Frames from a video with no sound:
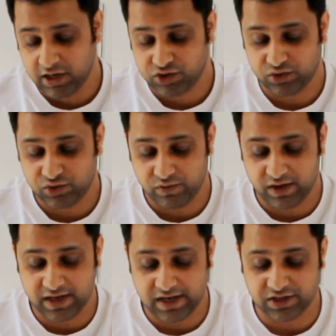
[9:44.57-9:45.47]
So you
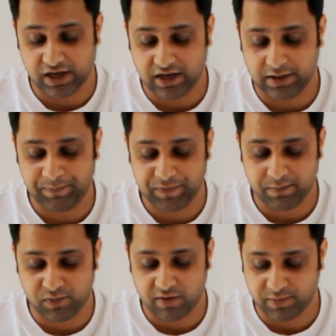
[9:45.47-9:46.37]
will get a
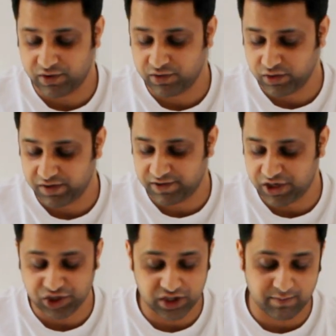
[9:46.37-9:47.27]
proper
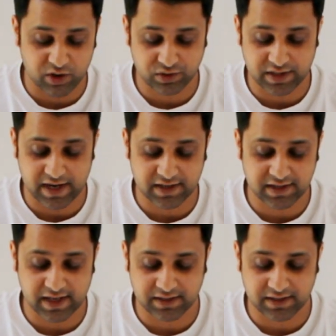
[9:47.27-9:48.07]
notification about that,